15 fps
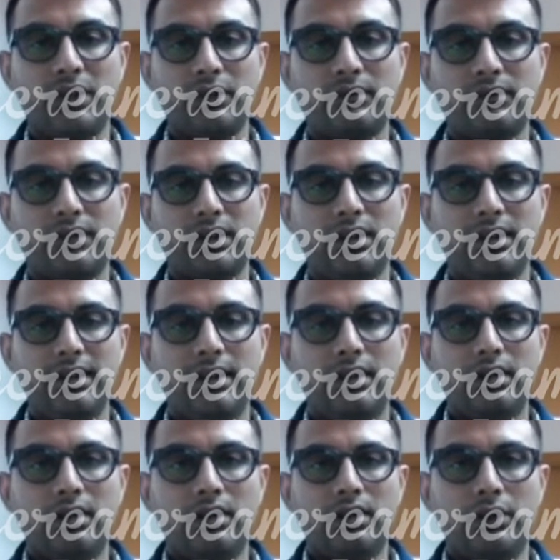of the
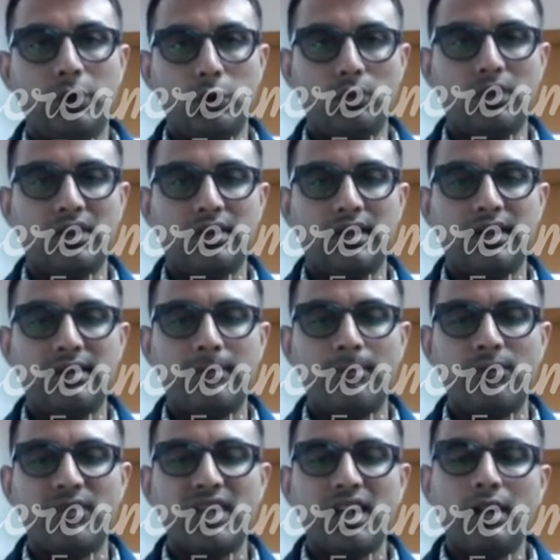universities.
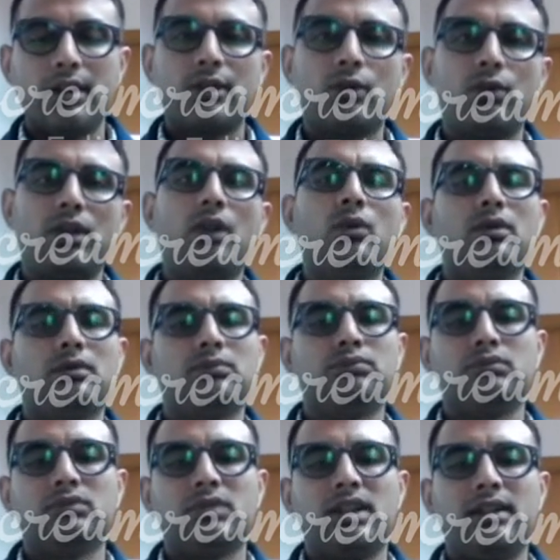So now
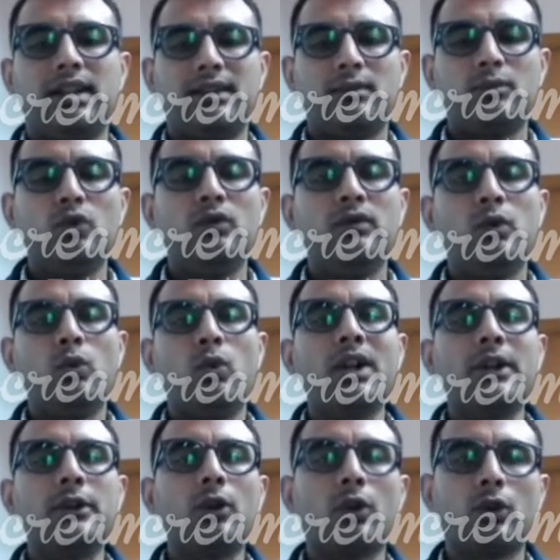let's move over
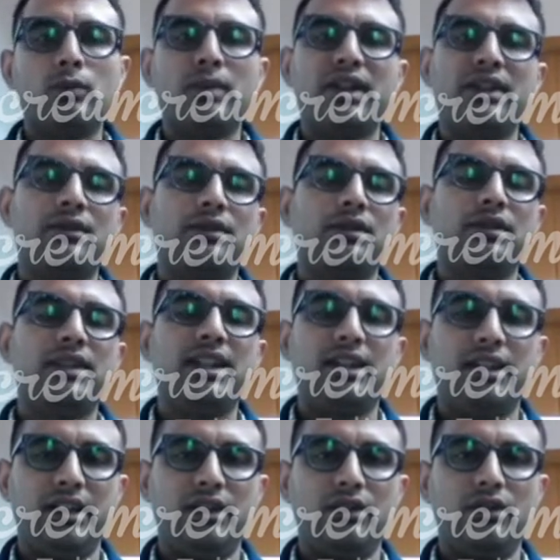what documents they
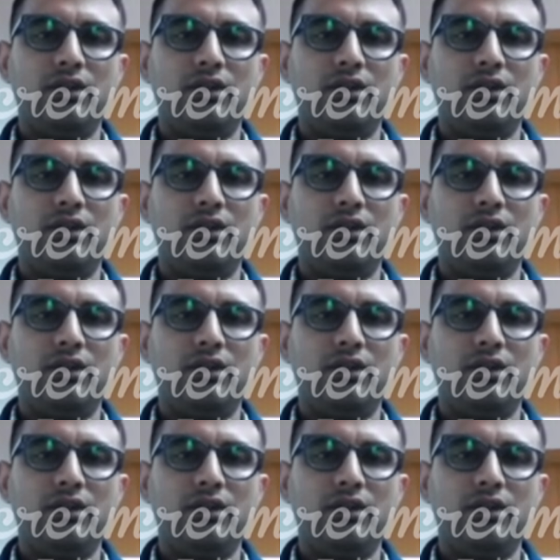need.